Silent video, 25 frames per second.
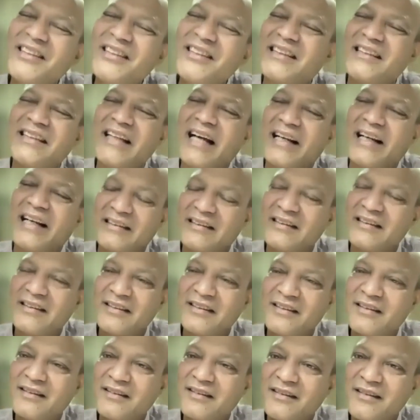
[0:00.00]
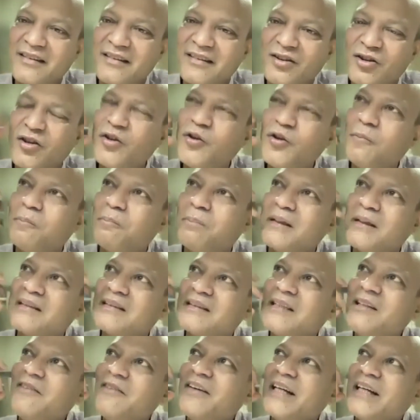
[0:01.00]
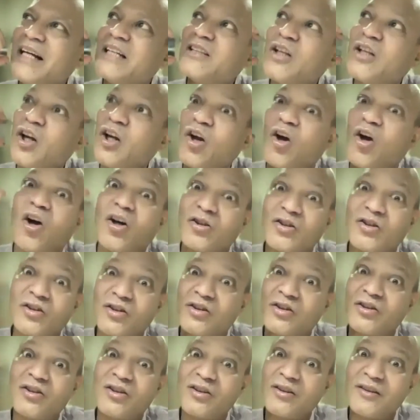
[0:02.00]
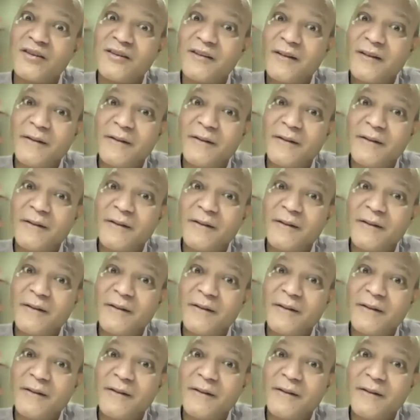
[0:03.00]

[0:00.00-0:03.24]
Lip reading: it as, so you perceive it as a loss.